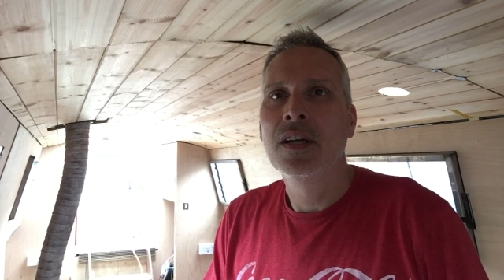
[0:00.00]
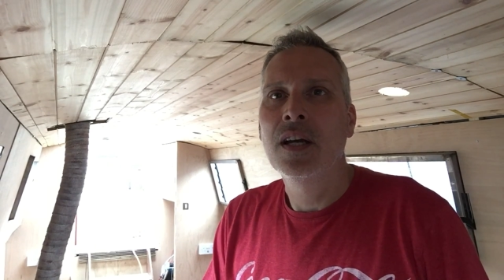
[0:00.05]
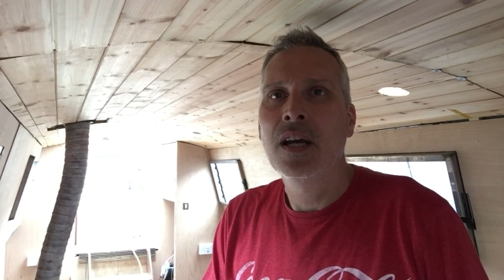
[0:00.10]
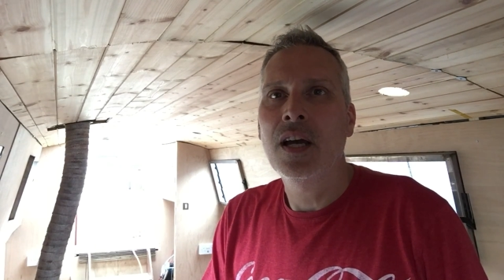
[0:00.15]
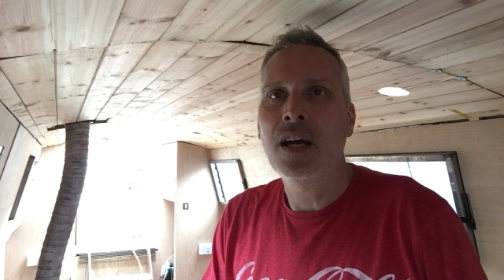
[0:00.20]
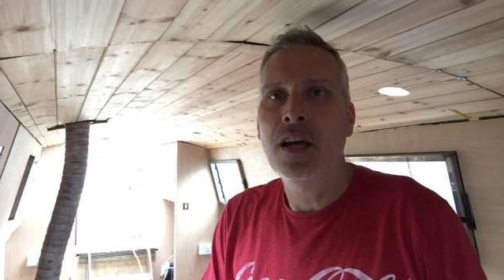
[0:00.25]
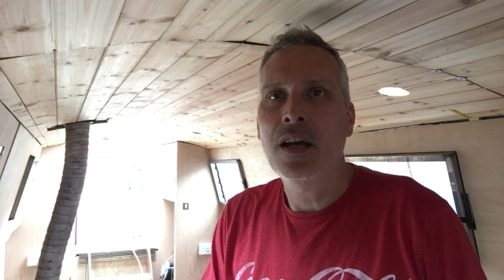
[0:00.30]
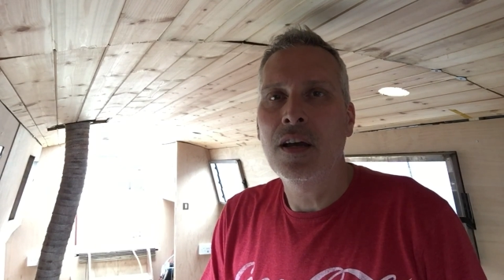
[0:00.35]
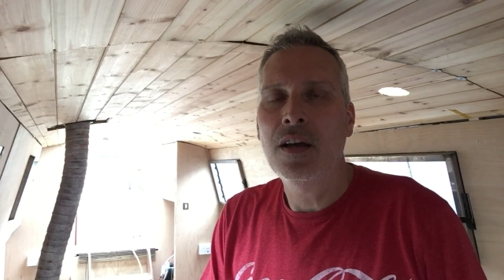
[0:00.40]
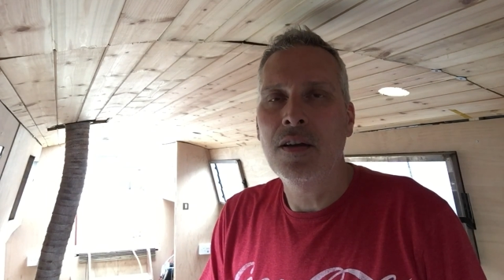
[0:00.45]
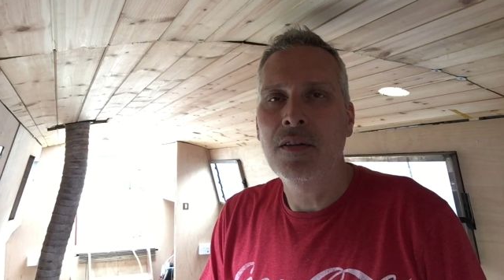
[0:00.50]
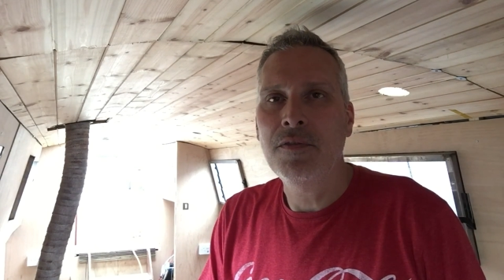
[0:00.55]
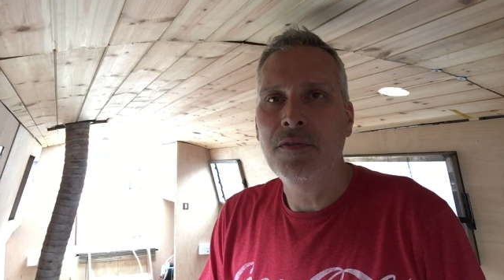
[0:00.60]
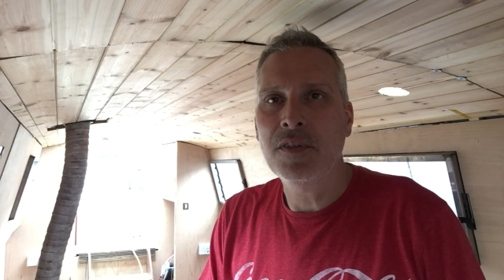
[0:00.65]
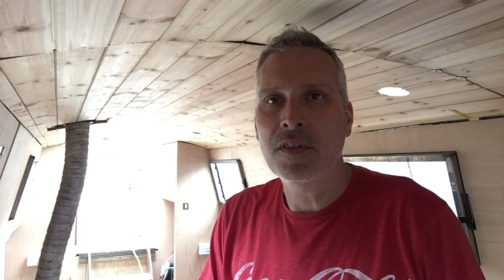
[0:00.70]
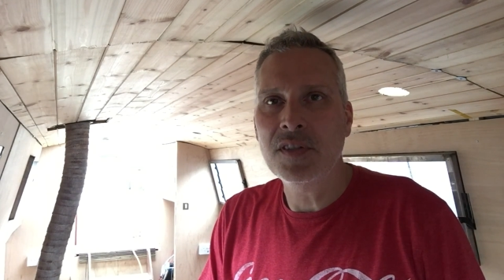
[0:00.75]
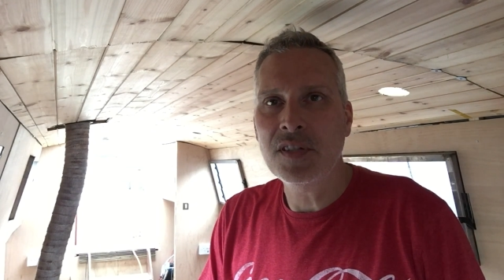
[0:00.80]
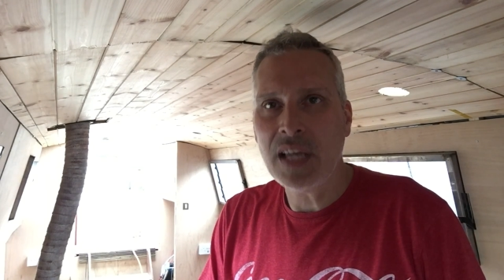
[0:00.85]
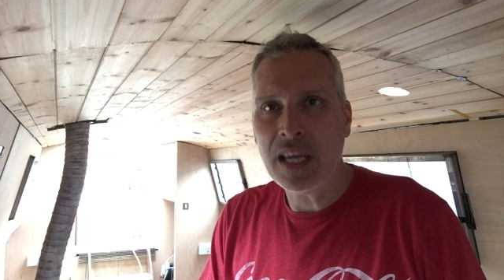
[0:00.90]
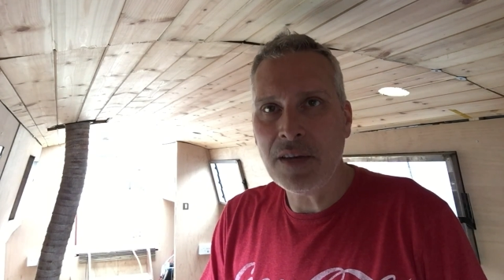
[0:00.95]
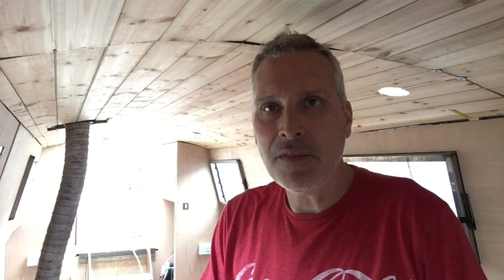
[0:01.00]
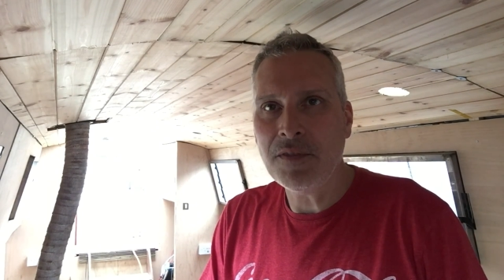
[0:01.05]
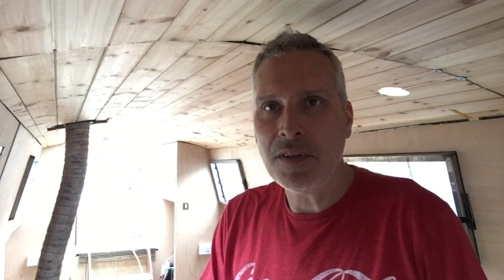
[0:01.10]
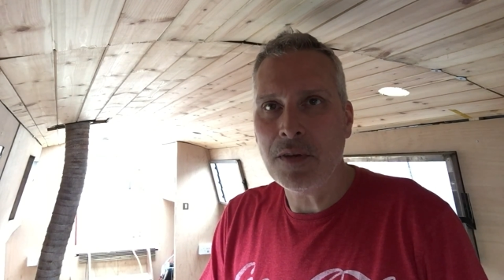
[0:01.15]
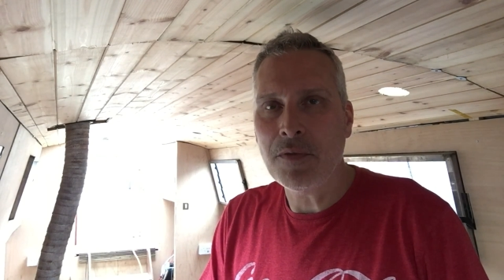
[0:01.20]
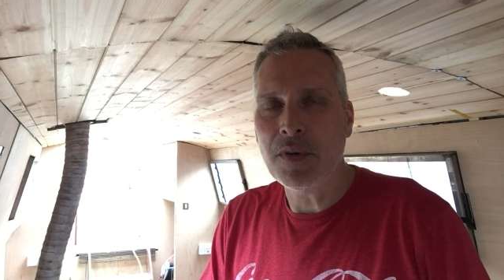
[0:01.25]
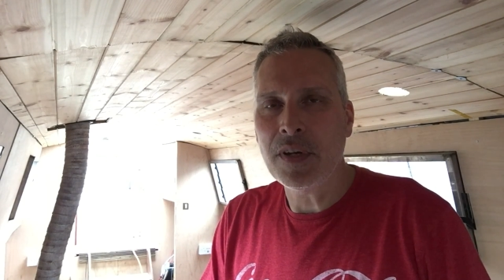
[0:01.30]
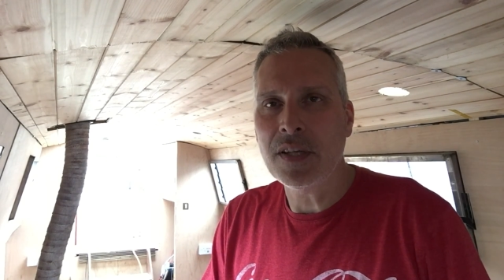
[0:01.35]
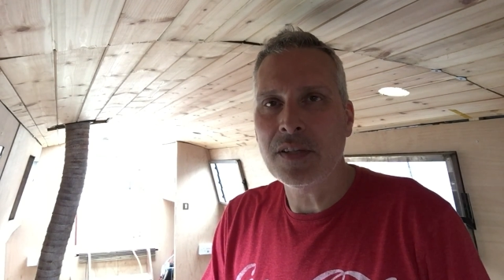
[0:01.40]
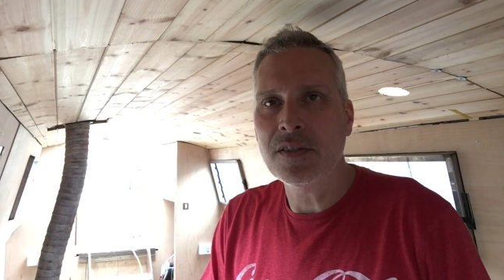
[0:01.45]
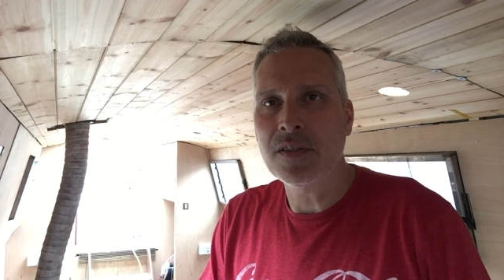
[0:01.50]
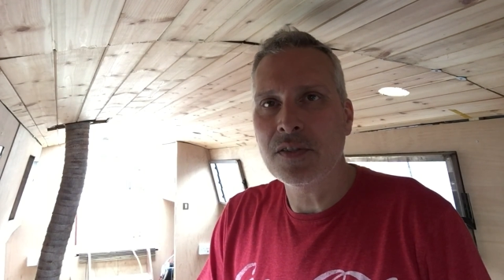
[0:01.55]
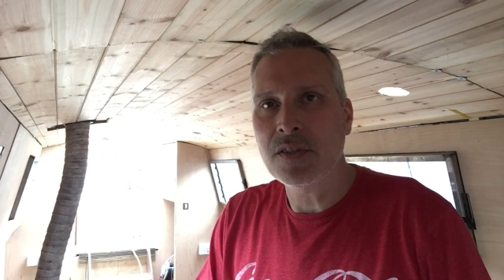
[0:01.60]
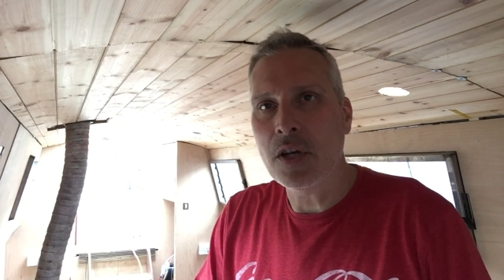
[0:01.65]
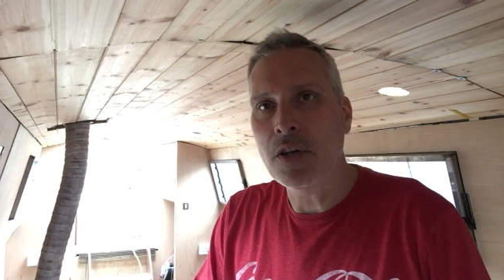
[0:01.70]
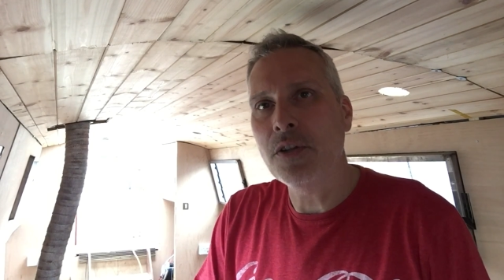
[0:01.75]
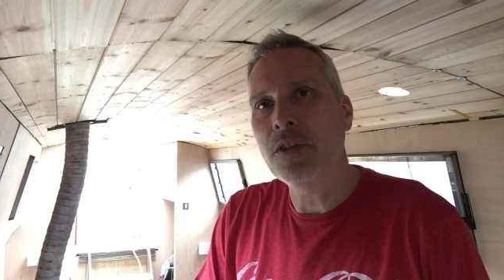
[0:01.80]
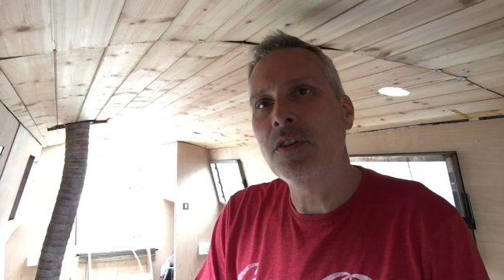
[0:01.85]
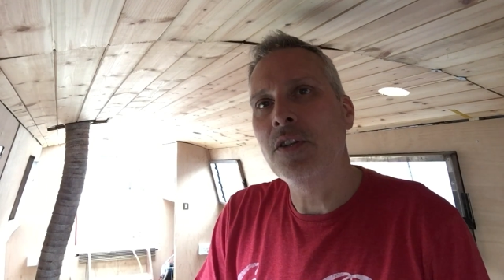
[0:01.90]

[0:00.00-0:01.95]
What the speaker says: for safety reasons other